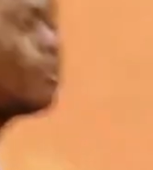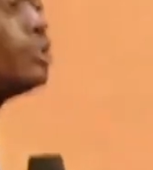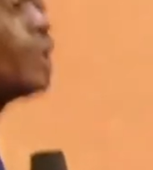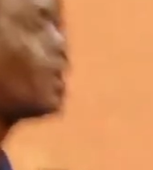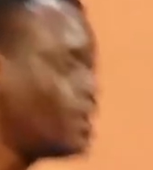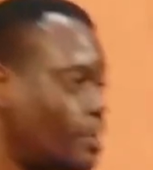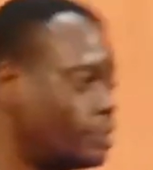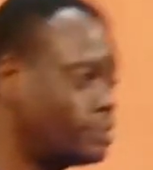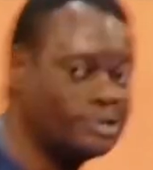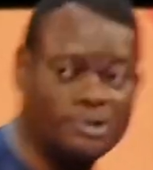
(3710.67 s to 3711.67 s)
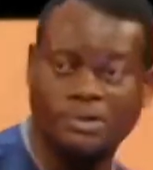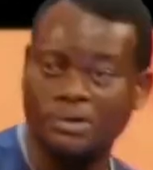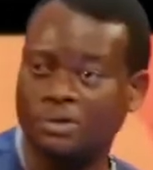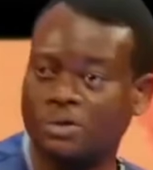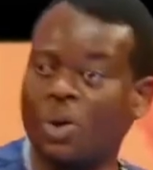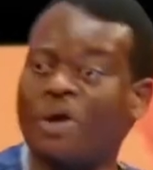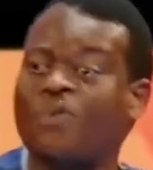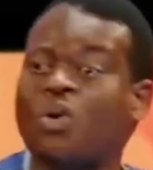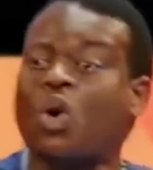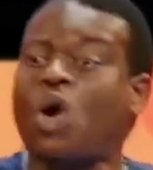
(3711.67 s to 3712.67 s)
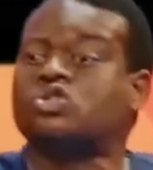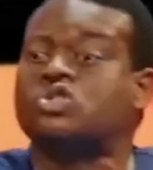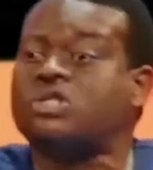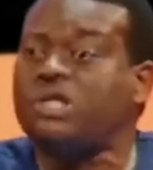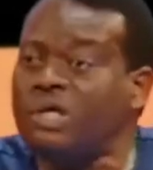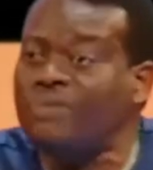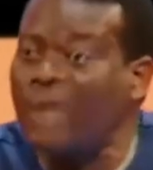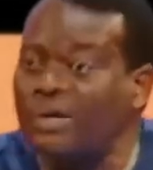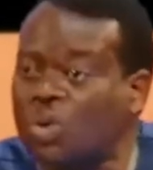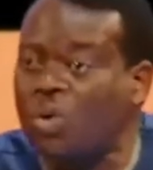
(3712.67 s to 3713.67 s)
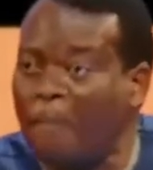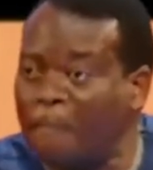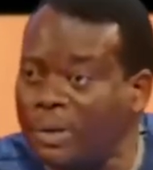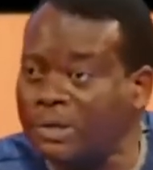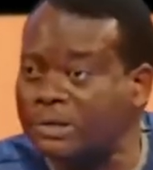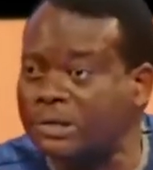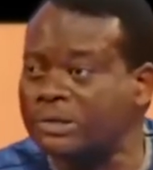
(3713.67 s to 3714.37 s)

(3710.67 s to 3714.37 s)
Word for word: be jailed to even conceive that you could build.